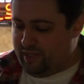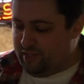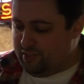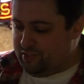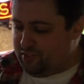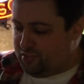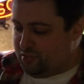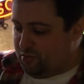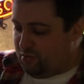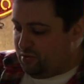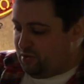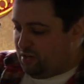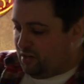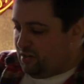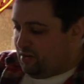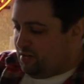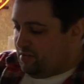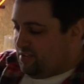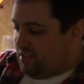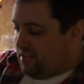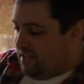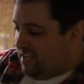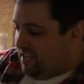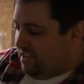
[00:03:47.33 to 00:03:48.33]
So in honor
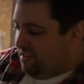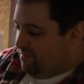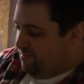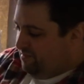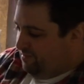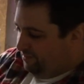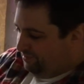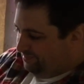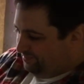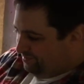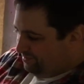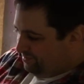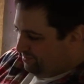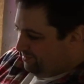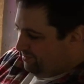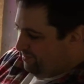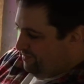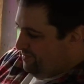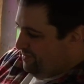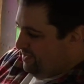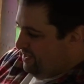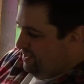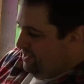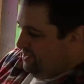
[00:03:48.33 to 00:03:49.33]
of the game,
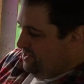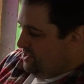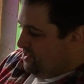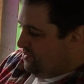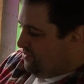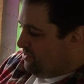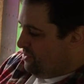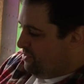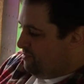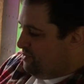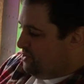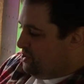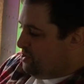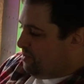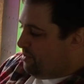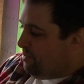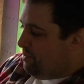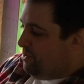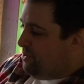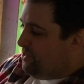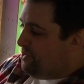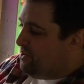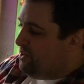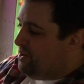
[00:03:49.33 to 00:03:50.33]
this is from Super
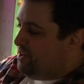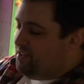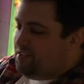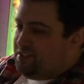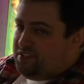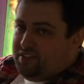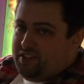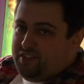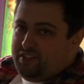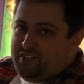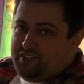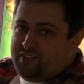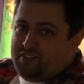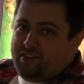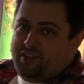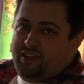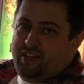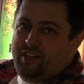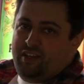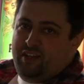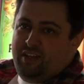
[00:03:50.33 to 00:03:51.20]
Bowl 36.